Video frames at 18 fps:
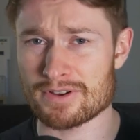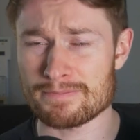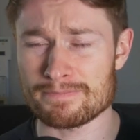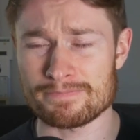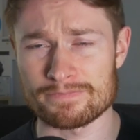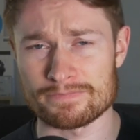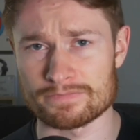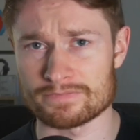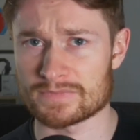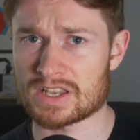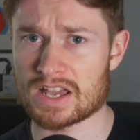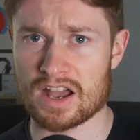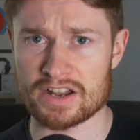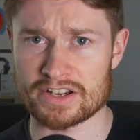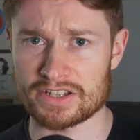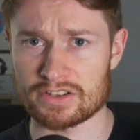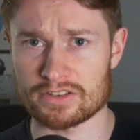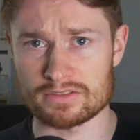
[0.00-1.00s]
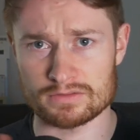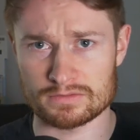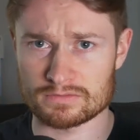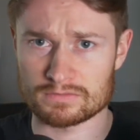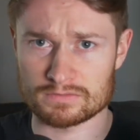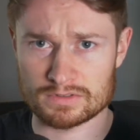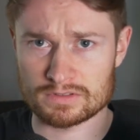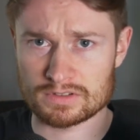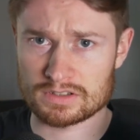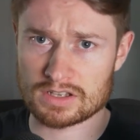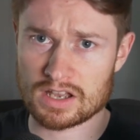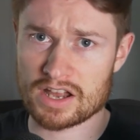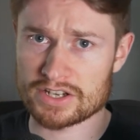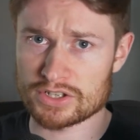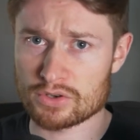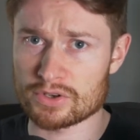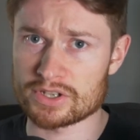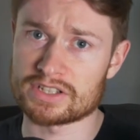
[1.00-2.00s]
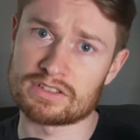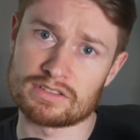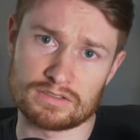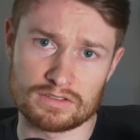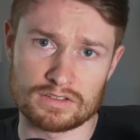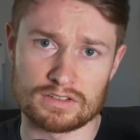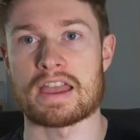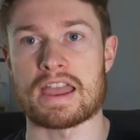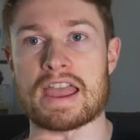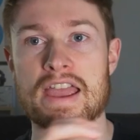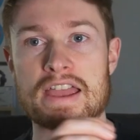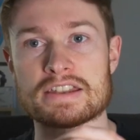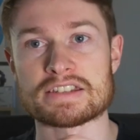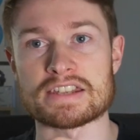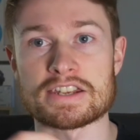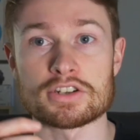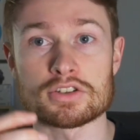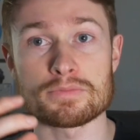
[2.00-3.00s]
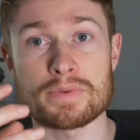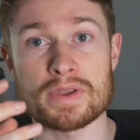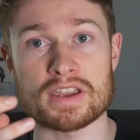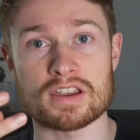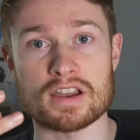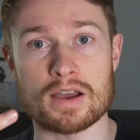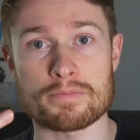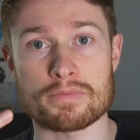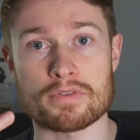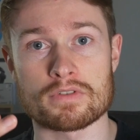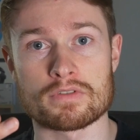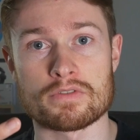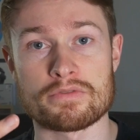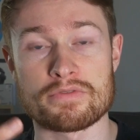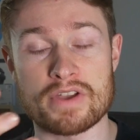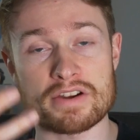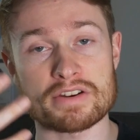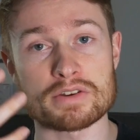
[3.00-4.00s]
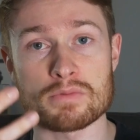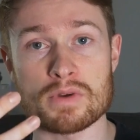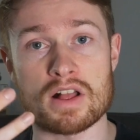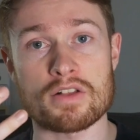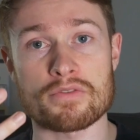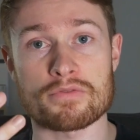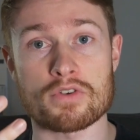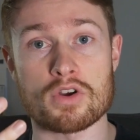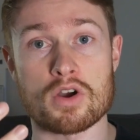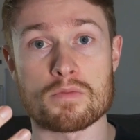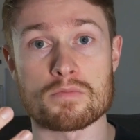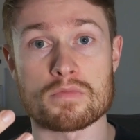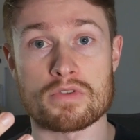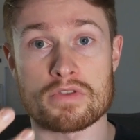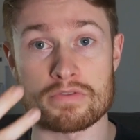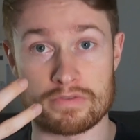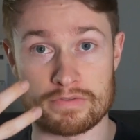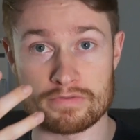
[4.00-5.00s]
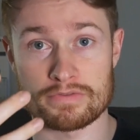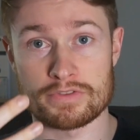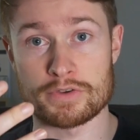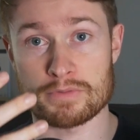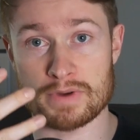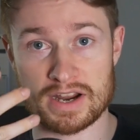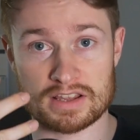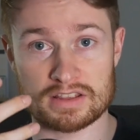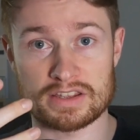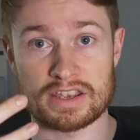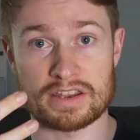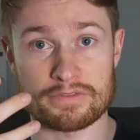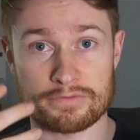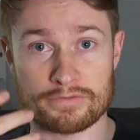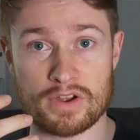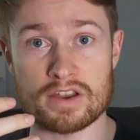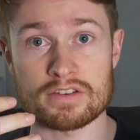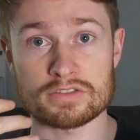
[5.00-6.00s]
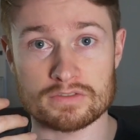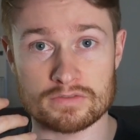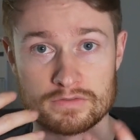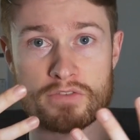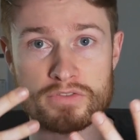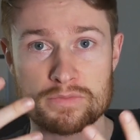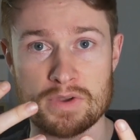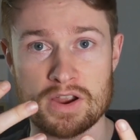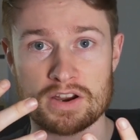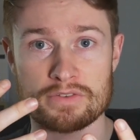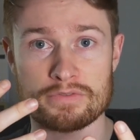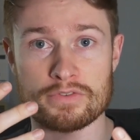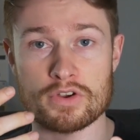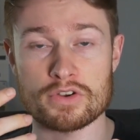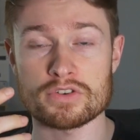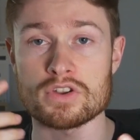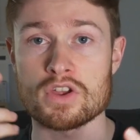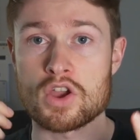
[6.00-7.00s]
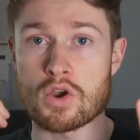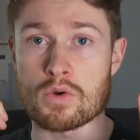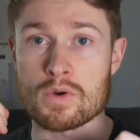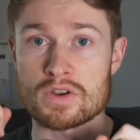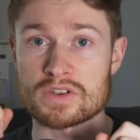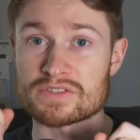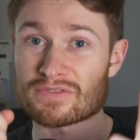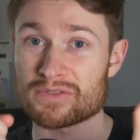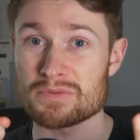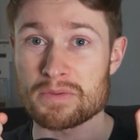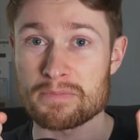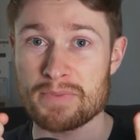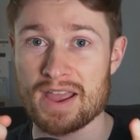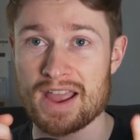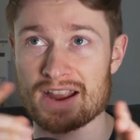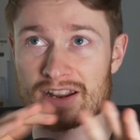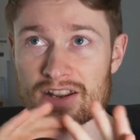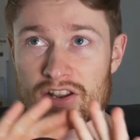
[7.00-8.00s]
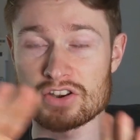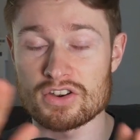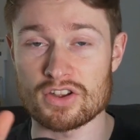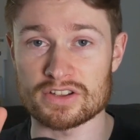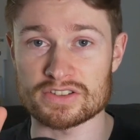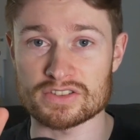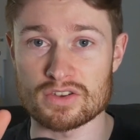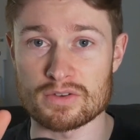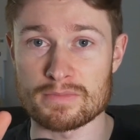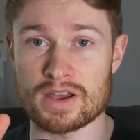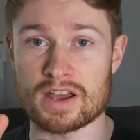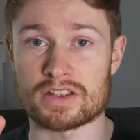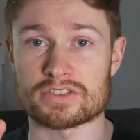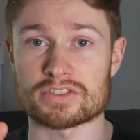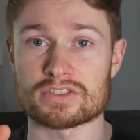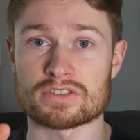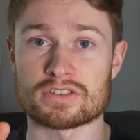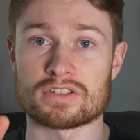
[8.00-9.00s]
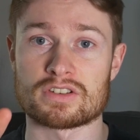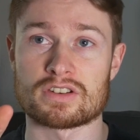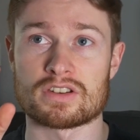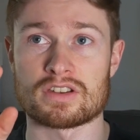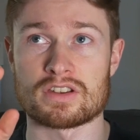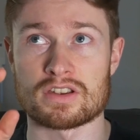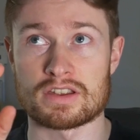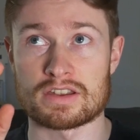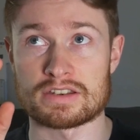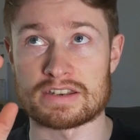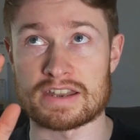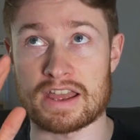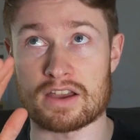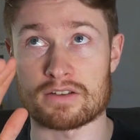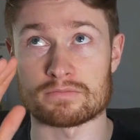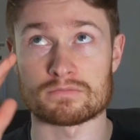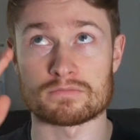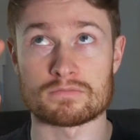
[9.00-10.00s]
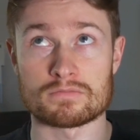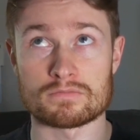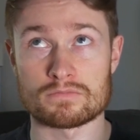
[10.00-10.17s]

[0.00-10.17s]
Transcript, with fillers: from, cardio, cardioid. And it'll pick up very well from directly in front of the microphone, whereas from the back, not so much. Now,